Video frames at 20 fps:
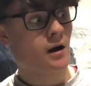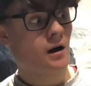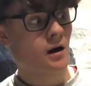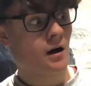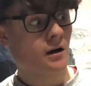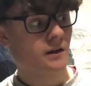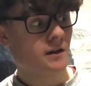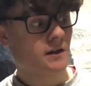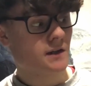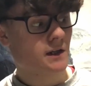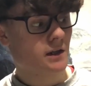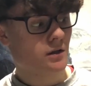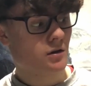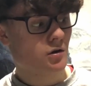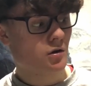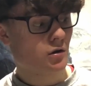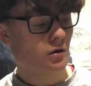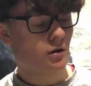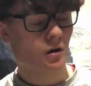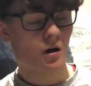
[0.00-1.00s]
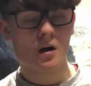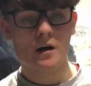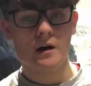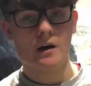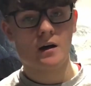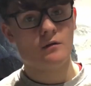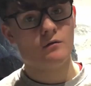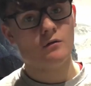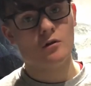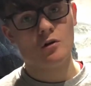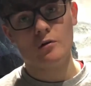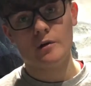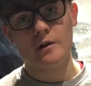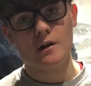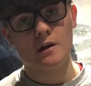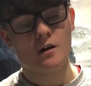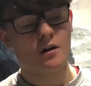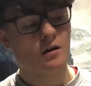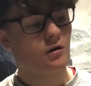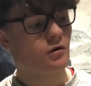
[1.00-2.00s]
Are these any good? I have no
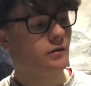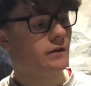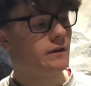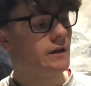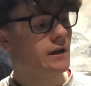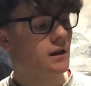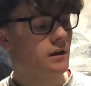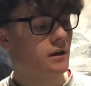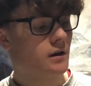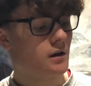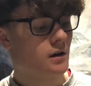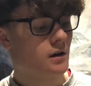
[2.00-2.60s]
idea. I couldn't tell you.